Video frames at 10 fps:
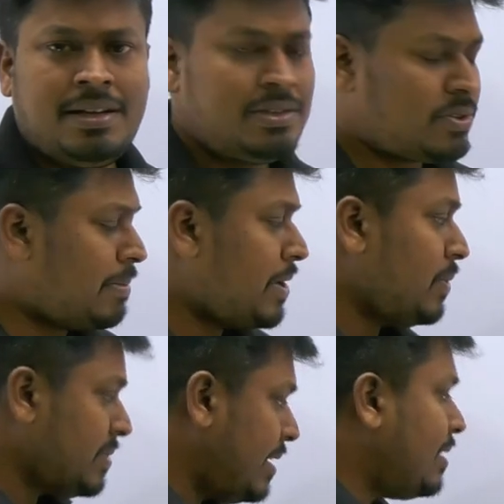So by
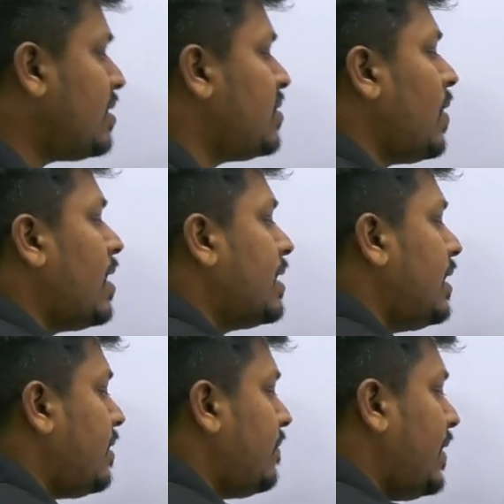using the
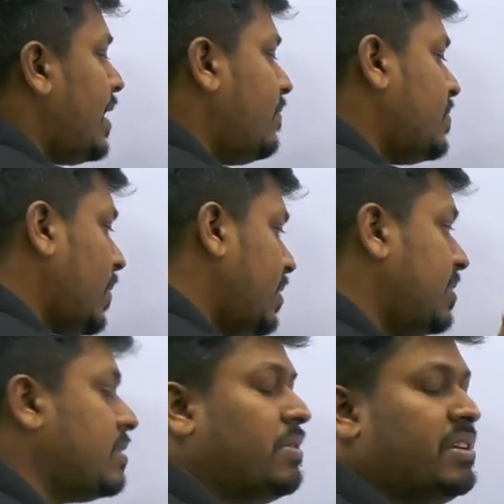shortcut, we have solved
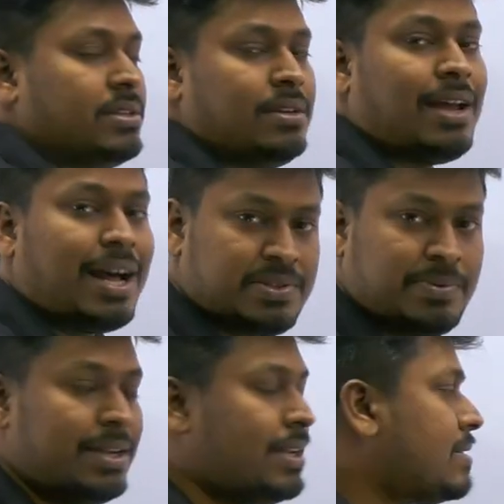this question, as
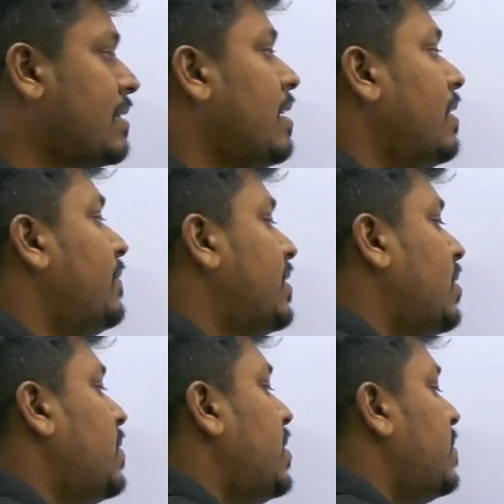well as
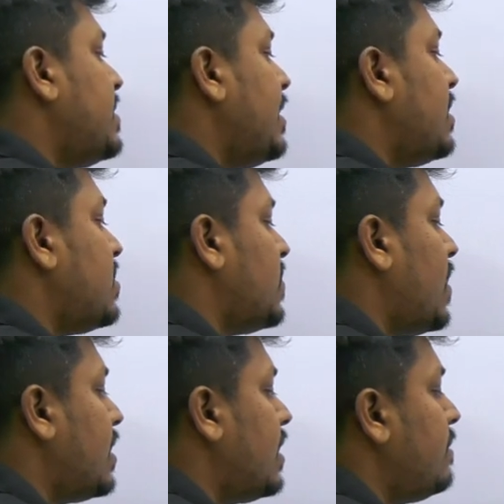without using the
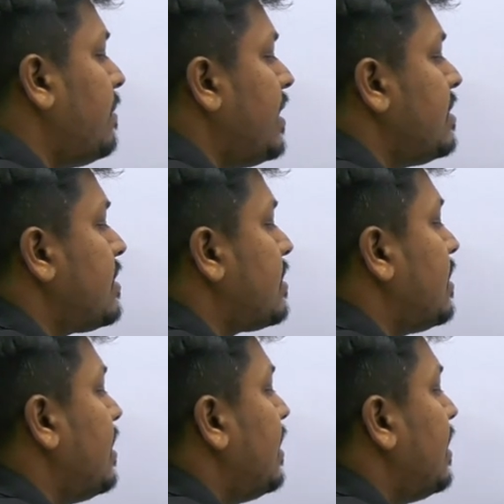shortcut, by just